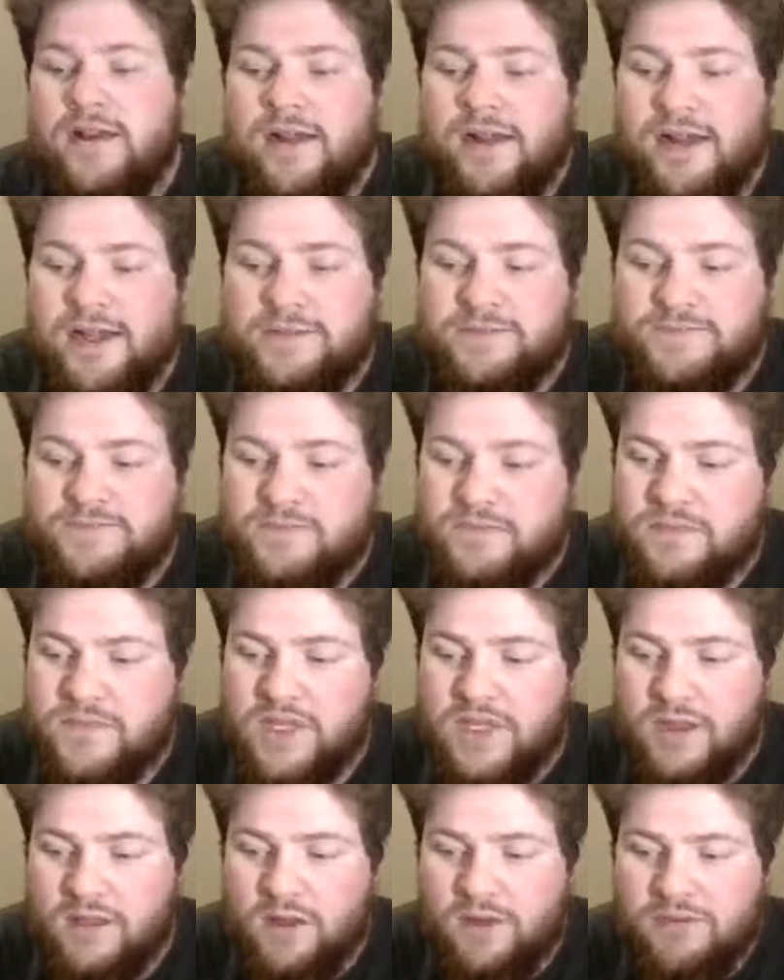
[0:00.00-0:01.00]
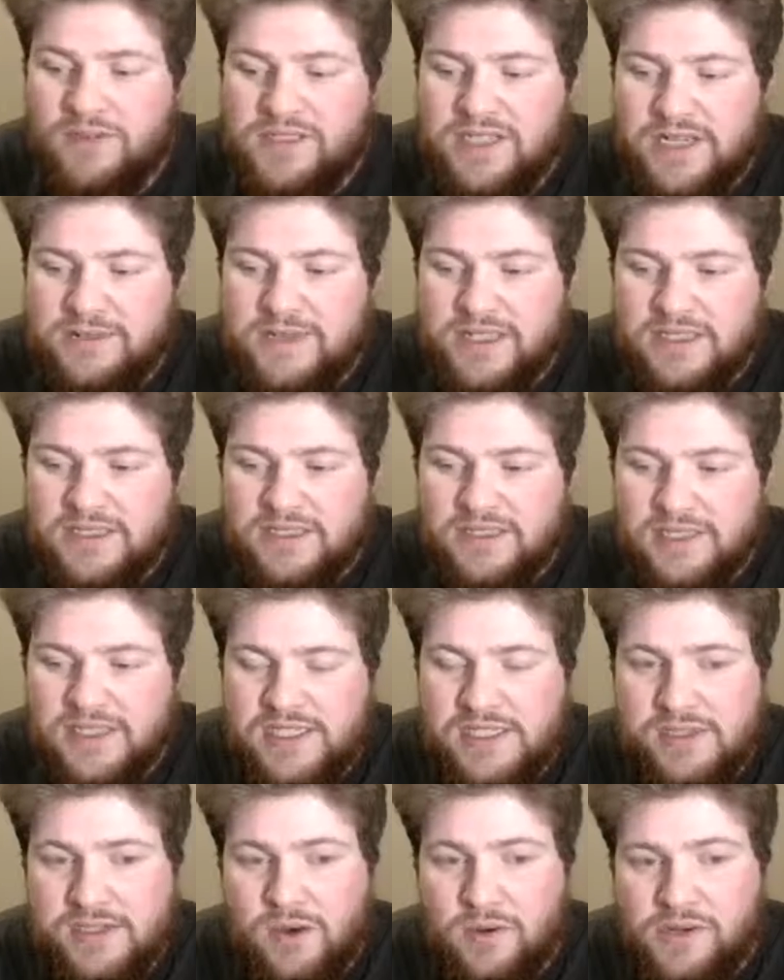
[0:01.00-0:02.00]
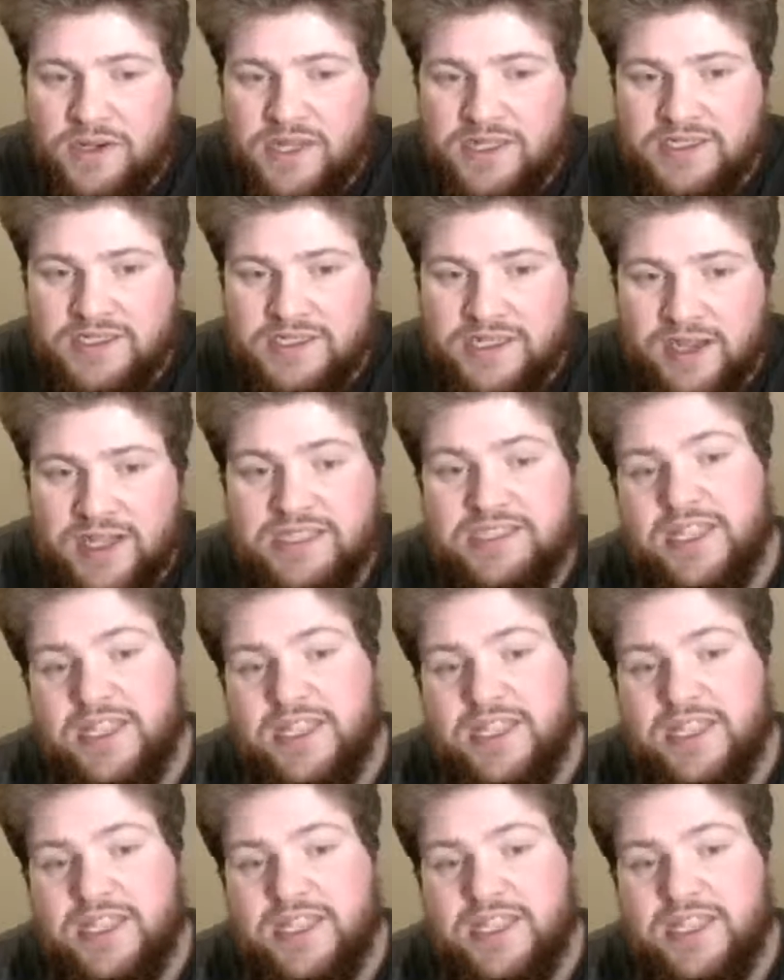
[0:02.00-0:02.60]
a lot of the time it's not necessary.